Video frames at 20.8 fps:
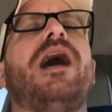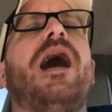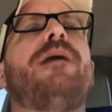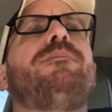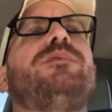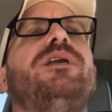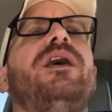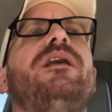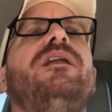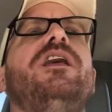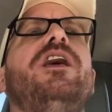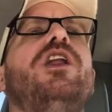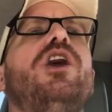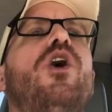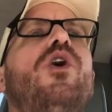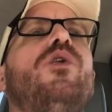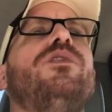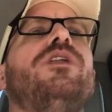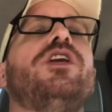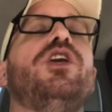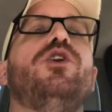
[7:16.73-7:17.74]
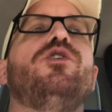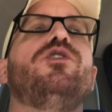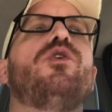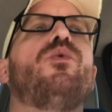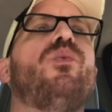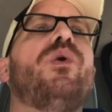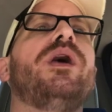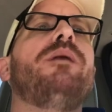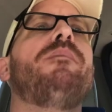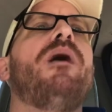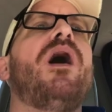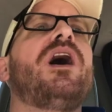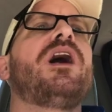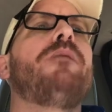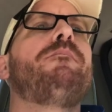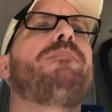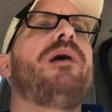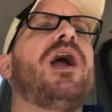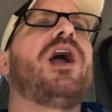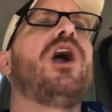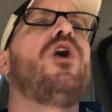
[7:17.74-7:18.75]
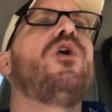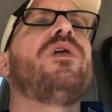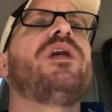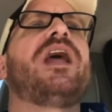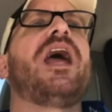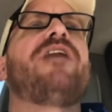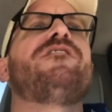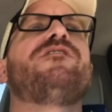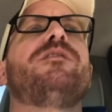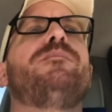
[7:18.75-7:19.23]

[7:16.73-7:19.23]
adopted, the Reebok apparel,